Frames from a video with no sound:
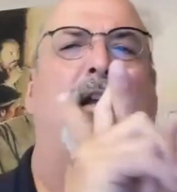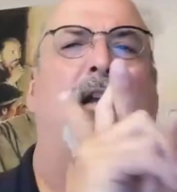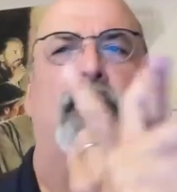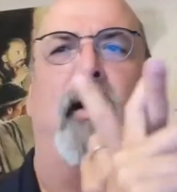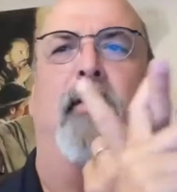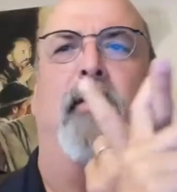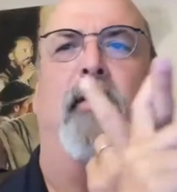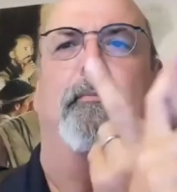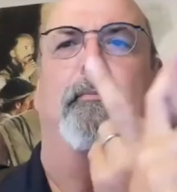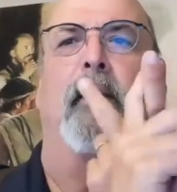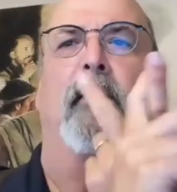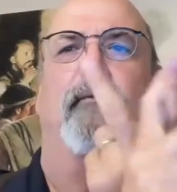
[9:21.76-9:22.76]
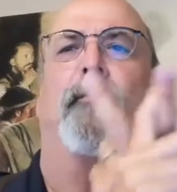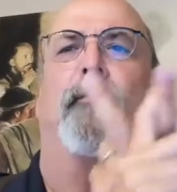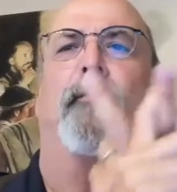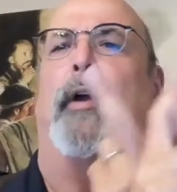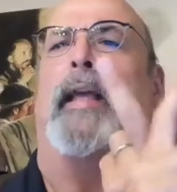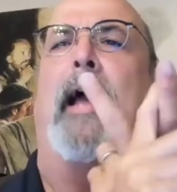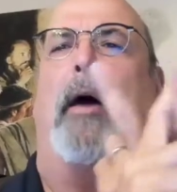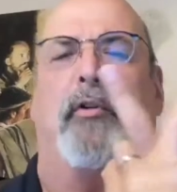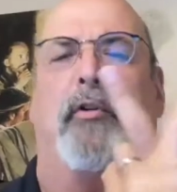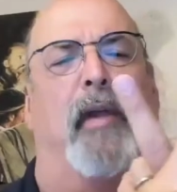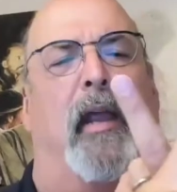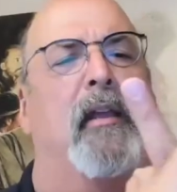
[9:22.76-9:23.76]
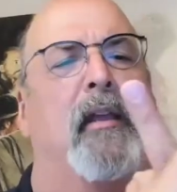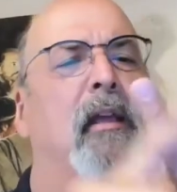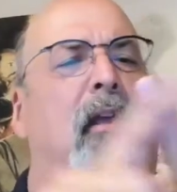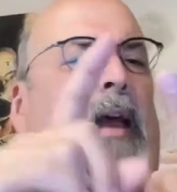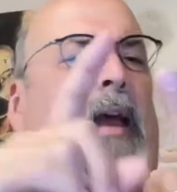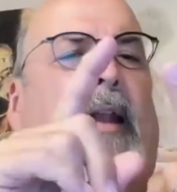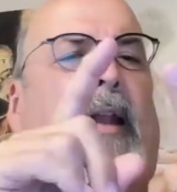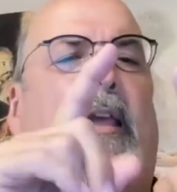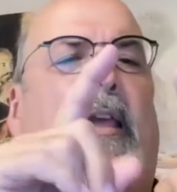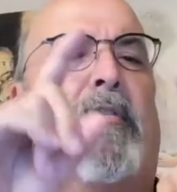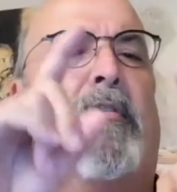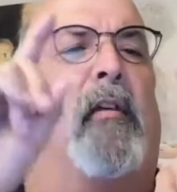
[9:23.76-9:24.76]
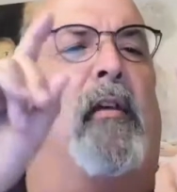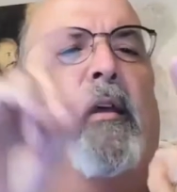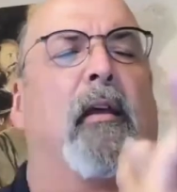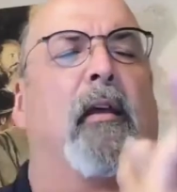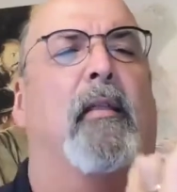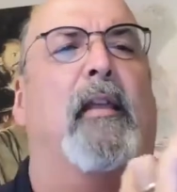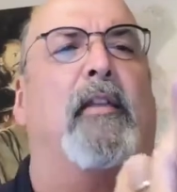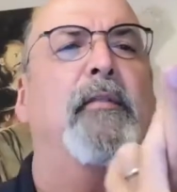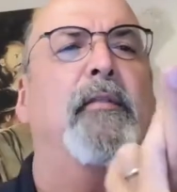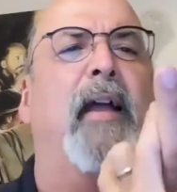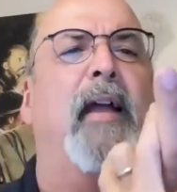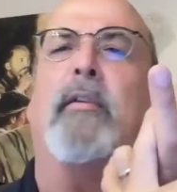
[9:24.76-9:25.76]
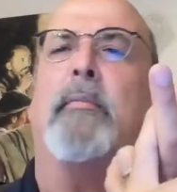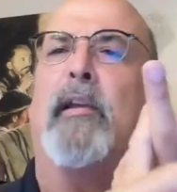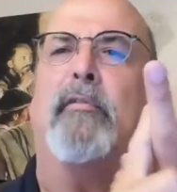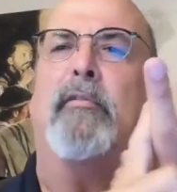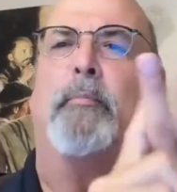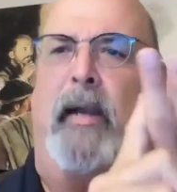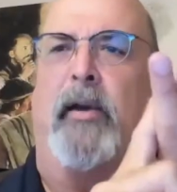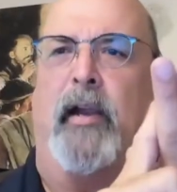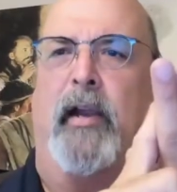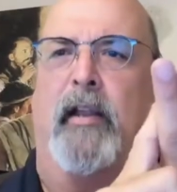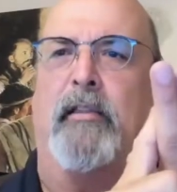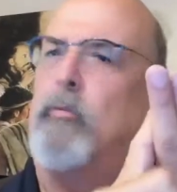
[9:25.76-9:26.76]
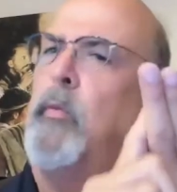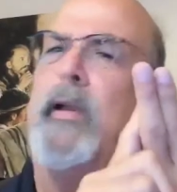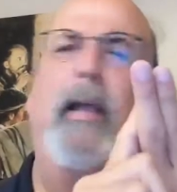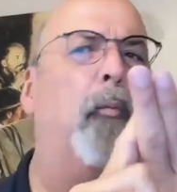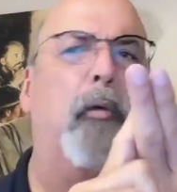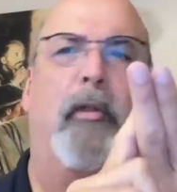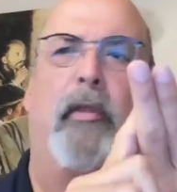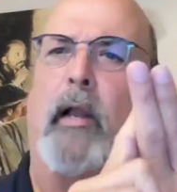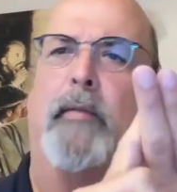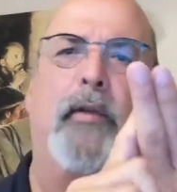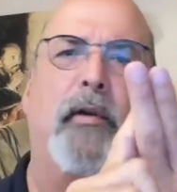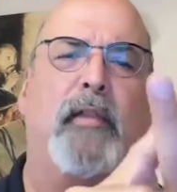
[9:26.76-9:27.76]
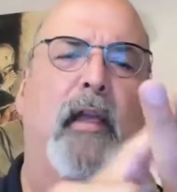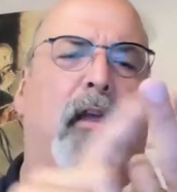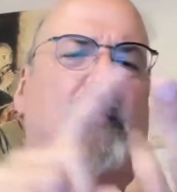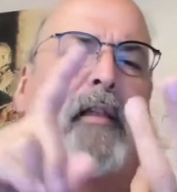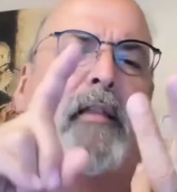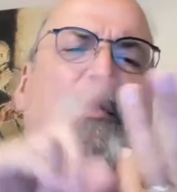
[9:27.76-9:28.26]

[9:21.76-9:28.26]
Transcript: you have been 40-hour trained, at least, that you've had some experience, and we help with all those things.